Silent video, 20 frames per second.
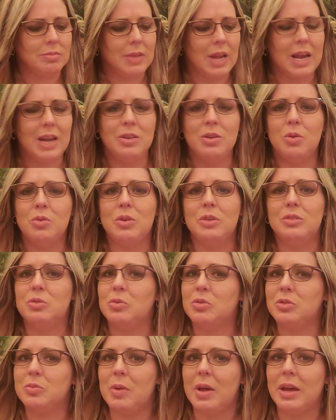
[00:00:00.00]
And no
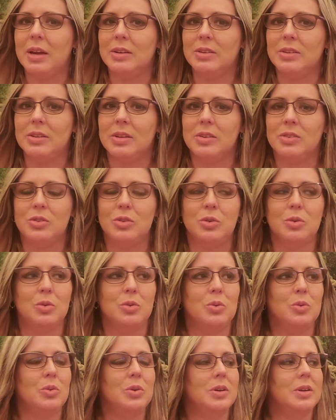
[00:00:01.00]
disrespect
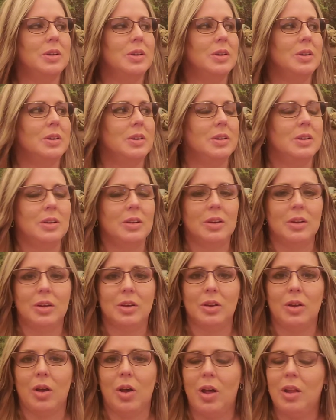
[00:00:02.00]
to
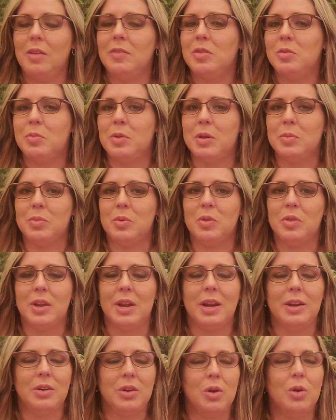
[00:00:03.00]
all of the people that
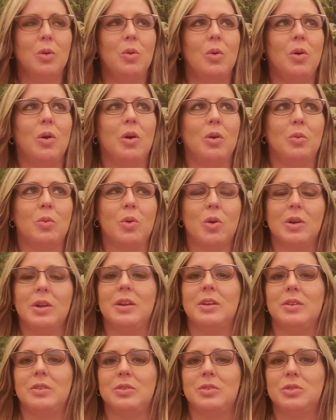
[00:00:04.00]
I know are
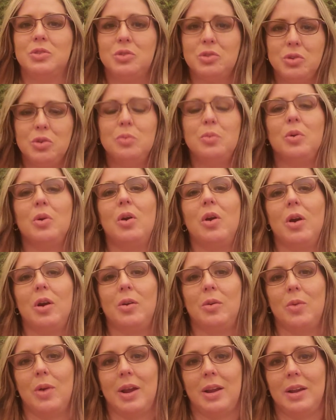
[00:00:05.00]
working super hard
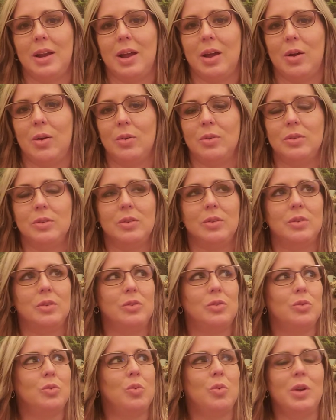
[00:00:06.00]
right now,
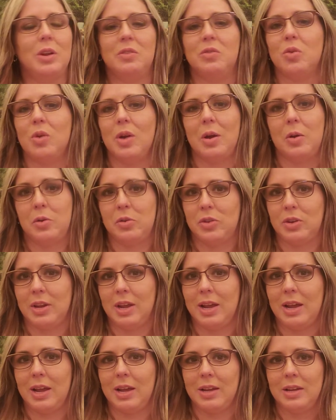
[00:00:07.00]
24 hours a
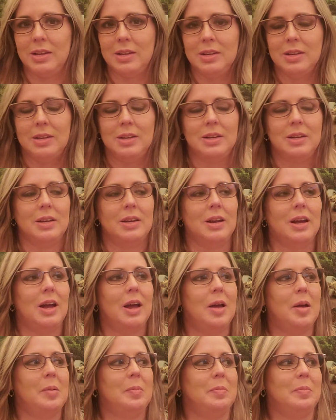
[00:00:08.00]
day,
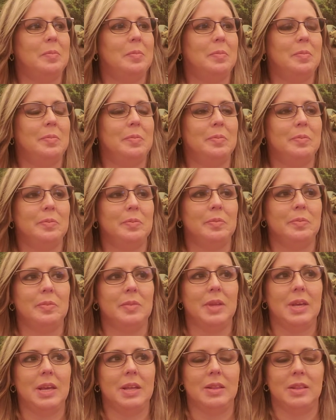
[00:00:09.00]
um,
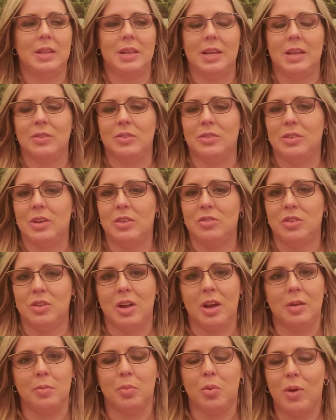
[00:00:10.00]
in, in such an
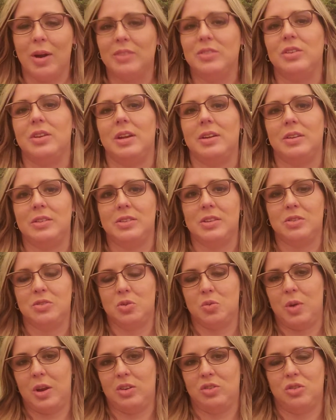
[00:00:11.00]
unprecedented
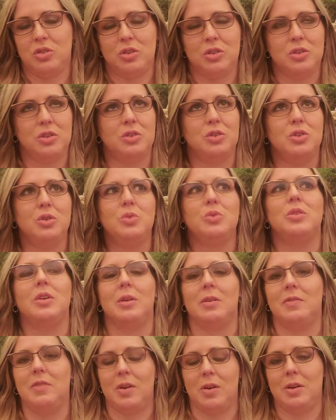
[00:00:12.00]
situation to do their
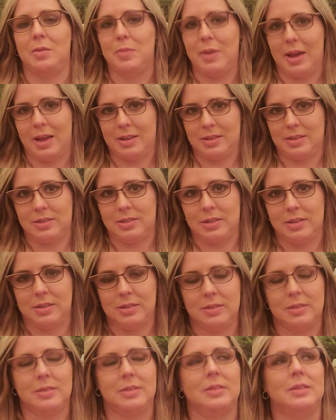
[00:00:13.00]
very best.
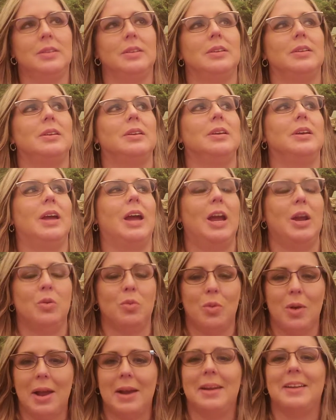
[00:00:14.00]
I
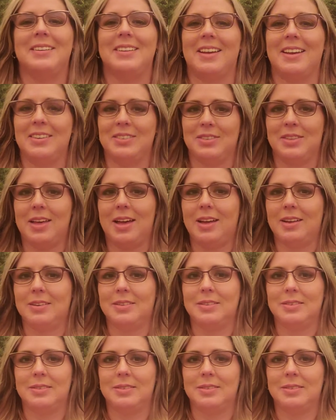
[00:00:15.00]
recognize that.